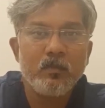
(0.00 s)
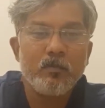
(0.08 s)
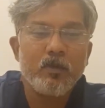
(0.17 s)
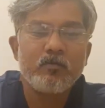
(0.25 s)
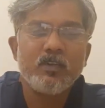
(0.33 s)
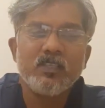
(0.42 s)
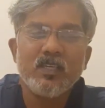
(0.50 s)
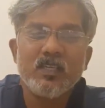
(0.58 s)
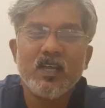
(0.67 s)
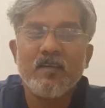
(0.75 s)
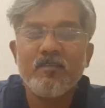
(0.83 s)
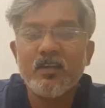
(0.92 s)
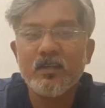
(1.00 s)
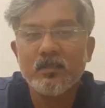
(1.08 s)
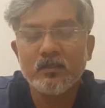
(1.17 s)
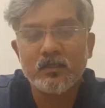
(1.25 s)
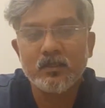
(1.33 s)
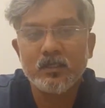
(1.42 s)
but recent
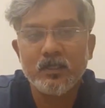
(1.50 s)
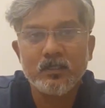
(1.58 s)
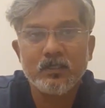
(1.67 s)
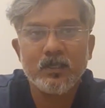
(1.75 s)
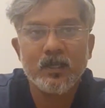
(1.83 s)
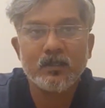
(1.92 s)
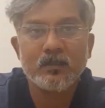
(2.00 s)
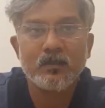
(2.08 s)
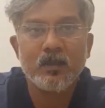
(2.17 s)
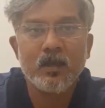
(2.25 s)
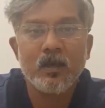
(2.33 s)
evidence suggests that